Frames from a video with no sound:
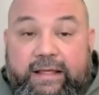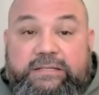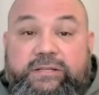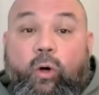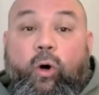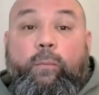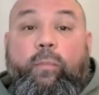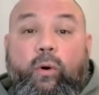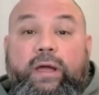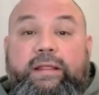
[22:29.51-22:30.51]
And that's the
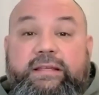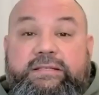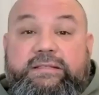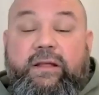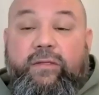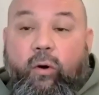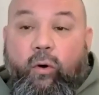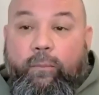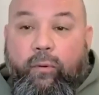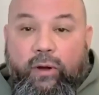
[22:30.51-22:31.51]
whole point. This the
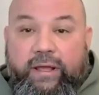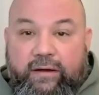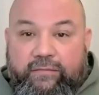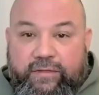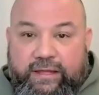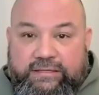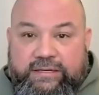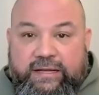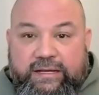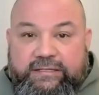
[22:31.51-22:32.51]
whole point of
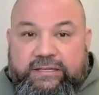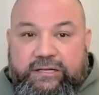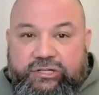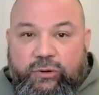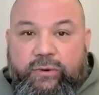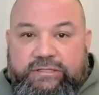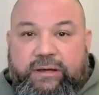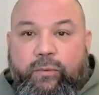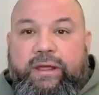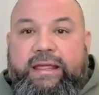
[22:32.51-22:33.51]
this is to show us
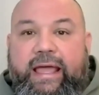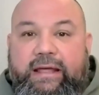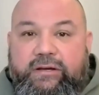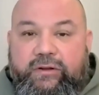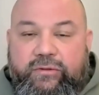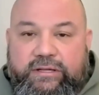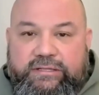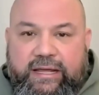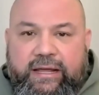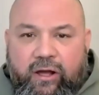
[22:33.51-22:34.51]
that we can't do
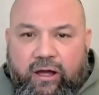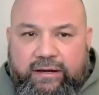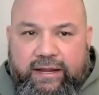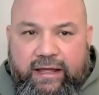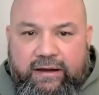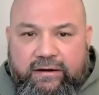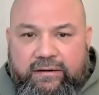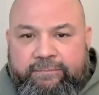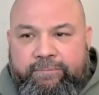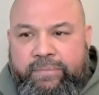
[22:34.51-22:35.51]
this and God can.
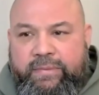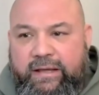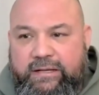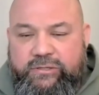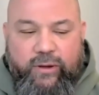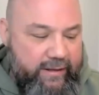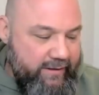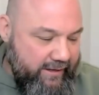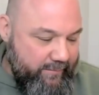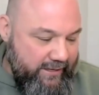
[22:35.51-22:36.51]
And so
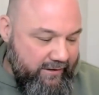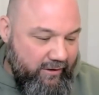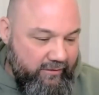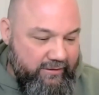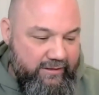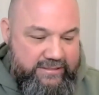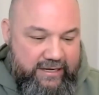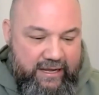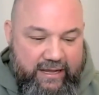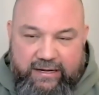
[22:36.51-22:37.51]
I, I made a call to this
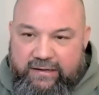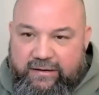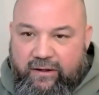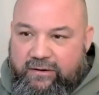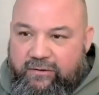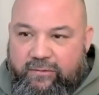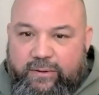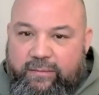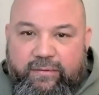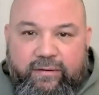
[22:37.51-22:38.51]
guy. I hadn't talked to
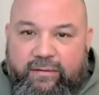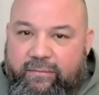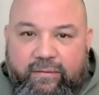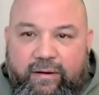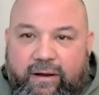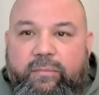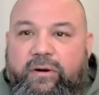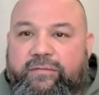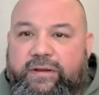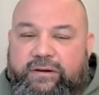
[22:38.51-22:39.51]
him in a
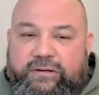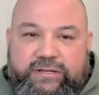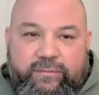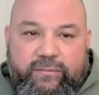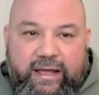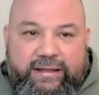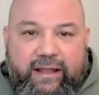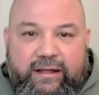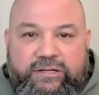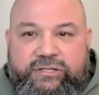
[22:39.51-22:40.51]
number of years, and we
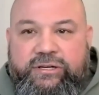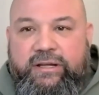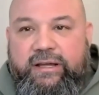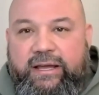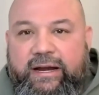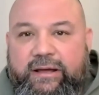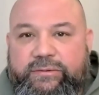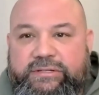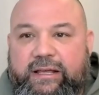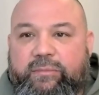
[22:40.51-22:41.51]
had lunch, and I
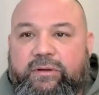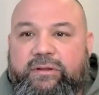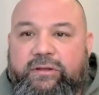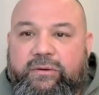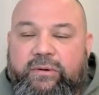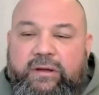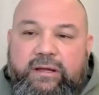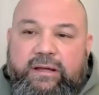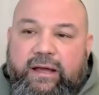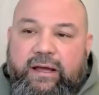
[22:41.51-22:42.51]
was able to
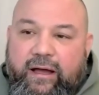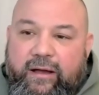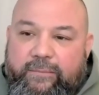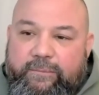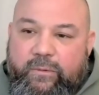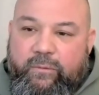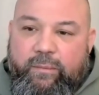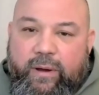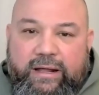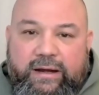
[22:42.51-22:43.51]
um,
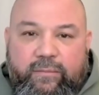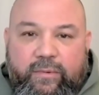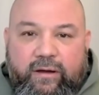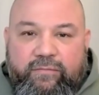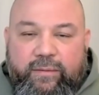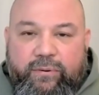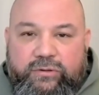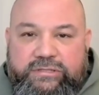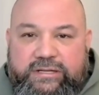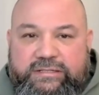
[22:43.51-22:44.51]
remind him of the
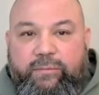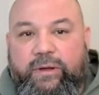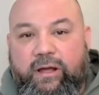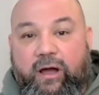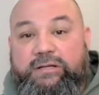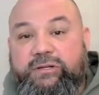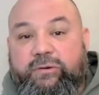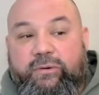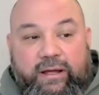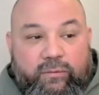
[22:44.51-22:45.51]
process that we got
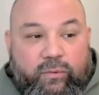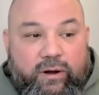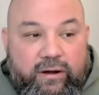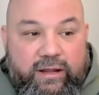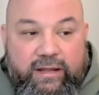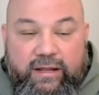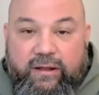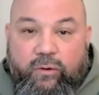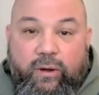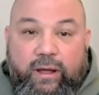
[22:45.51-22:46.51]
to and where
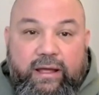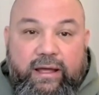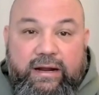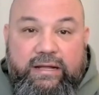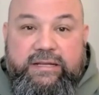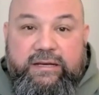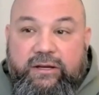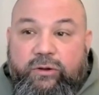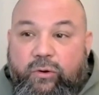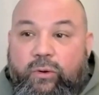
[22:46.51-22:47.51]
he quit. And I said,
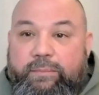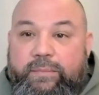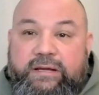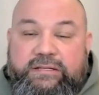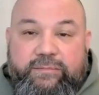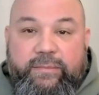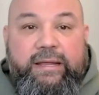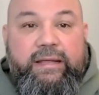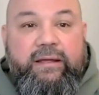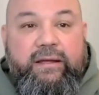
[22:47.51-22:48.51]
You quit because of
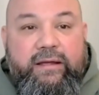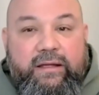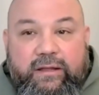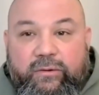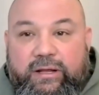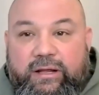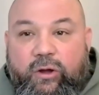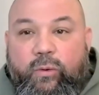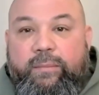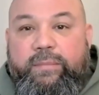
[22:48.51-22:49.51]
me. You
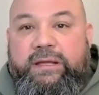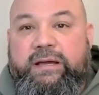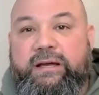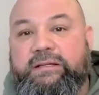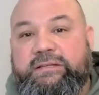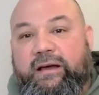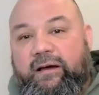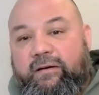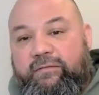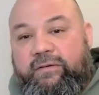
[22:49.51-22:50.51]
didn't quit because
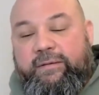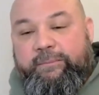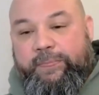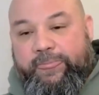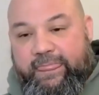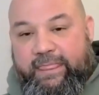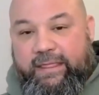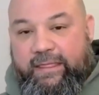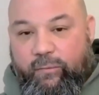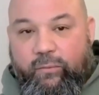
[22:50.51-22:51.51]
of
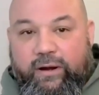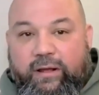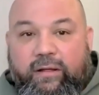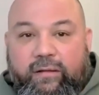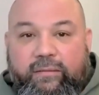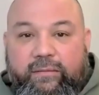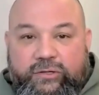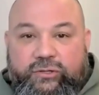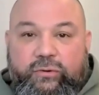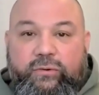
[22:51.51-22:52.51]
the real
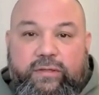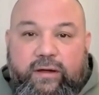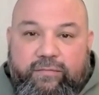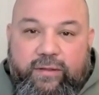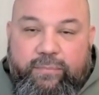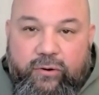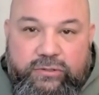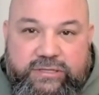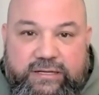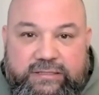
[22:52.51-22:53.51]
truth of the
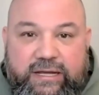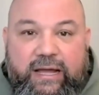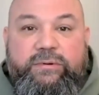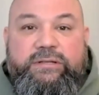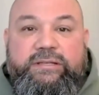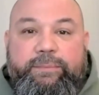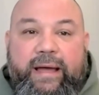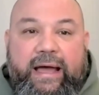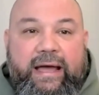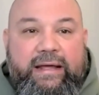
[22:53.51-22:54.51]
process. I was a
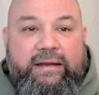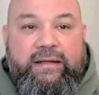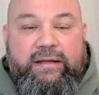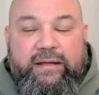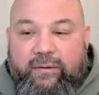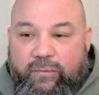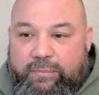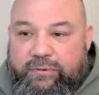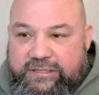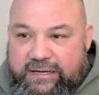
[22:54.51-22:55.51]
bad
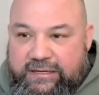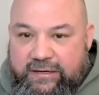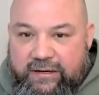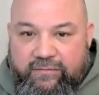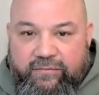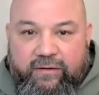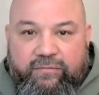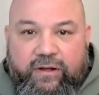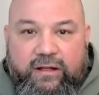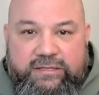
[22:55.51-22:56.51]
representative
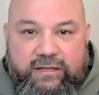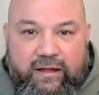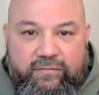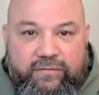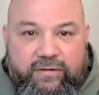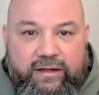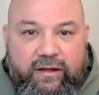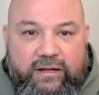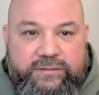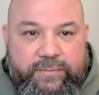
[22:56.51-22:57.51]
of God's love
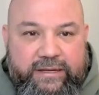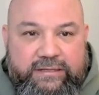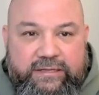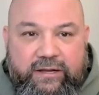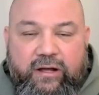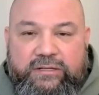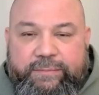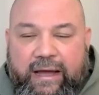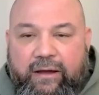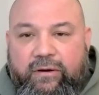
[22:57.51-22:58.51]
and God's peace and
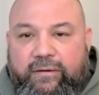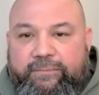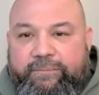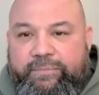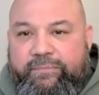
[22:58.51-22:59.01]
God's power.